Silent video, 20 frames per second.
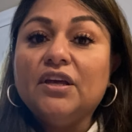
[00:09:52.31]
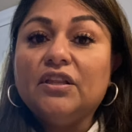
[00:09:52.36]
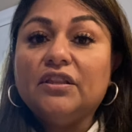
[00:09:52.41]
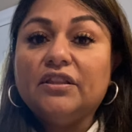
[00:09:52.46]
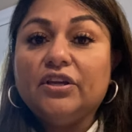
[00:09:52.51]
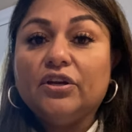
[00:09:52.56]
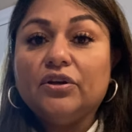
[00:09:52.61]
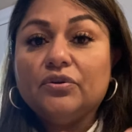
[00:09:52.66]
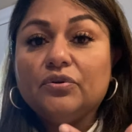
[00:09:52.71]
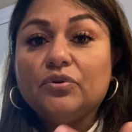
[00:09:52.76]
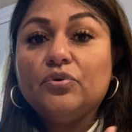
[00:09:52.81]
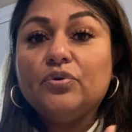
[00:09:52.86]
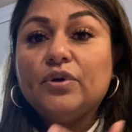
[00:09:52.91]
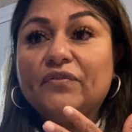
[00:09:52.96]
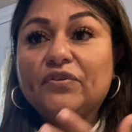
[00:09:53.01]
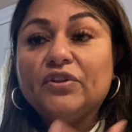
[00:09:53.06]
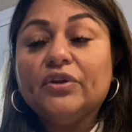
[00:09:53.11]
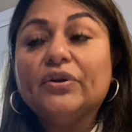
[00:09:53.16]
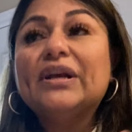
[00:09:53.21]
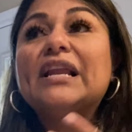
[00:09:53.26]

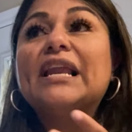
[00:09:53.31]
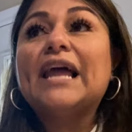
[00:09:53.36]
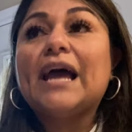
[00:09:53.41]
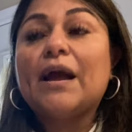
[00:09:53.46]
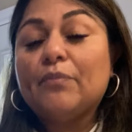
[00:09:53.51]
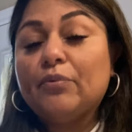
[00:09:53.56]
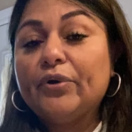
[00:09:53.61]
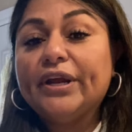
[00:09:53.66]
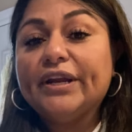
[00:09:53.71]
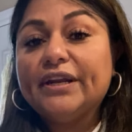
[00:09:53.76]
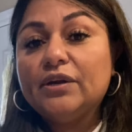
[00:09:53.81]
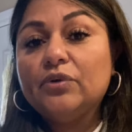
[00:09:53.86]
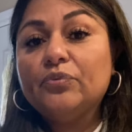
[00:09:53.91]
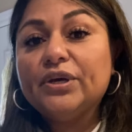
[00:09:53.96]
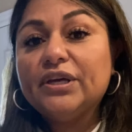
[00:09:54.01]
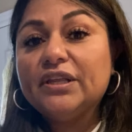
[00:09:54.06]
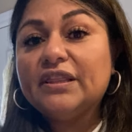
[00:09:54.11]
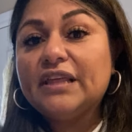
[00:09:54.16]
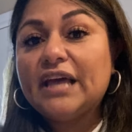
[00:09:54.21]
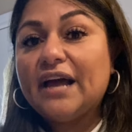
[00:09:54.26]
whoever they're collaborating
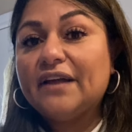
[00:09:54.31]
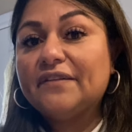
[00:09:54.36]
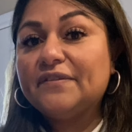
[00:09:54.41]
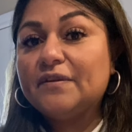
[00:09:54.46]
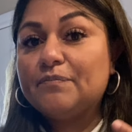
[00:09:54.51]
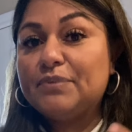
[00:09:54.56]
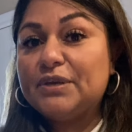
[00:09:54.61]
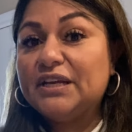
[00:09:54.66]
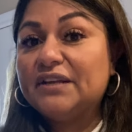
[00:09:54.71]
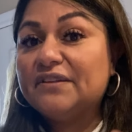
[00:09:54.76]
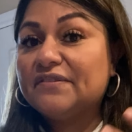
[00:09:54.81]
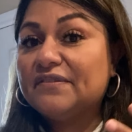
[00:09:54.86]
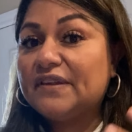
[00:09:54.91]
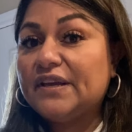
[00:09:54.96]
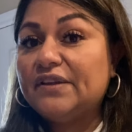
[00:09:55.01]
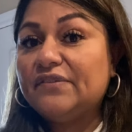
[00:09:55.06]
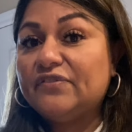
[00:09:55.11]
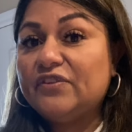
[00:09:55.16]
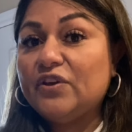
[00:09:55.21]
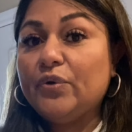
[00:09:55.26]
with has a big
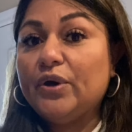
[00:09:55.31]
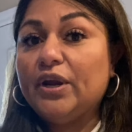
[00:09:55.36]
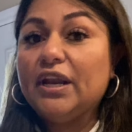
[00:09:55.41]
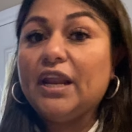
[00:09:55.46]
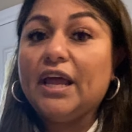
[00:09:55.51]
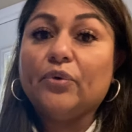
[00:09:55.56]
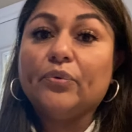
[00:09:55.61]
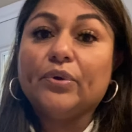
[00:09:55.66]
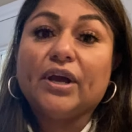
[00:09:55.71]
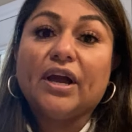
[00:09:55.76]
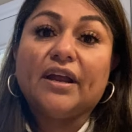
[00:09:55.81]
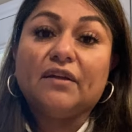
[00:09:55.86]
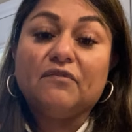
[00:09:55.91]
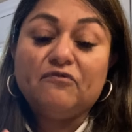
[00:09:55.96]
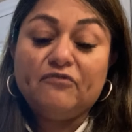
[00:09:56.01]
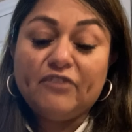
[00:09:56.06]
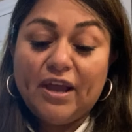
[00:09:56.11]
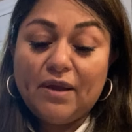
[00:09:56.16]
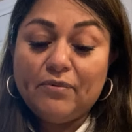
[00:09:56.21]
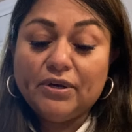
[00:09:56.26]
say-so on like what kind of
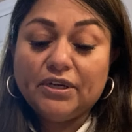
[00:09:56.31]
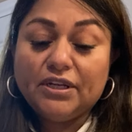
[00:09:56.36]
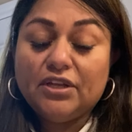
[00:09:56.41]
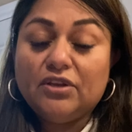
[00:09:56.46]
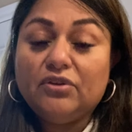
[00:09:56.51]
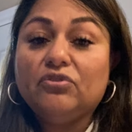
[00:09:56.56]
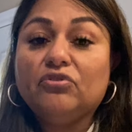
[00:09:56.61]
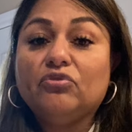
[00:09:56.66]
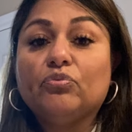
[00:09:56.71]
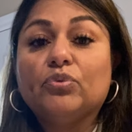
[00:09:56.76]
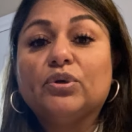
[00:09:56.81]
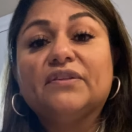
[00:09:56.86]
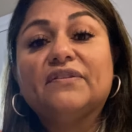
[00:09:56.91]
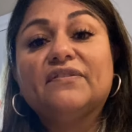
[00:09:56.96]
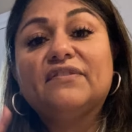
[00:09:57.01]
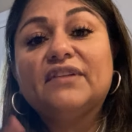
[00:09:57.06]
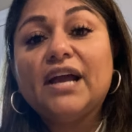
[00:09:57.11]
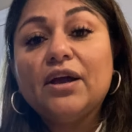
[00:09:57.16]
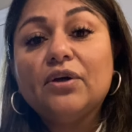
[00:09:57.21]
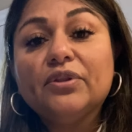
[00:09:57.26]
fabric they use, what
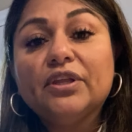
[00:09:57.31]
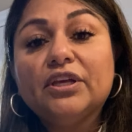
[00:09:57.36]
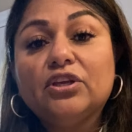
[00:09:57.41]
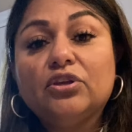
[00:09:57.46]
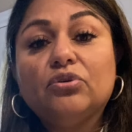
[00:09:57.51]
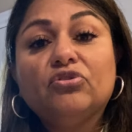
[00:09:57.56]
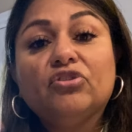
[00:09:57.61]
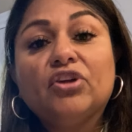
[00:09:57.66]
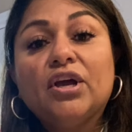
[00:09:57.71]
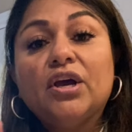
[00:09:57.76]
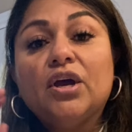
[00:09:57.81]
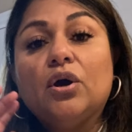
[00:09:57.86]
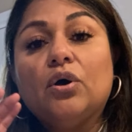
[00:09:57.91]
style they use.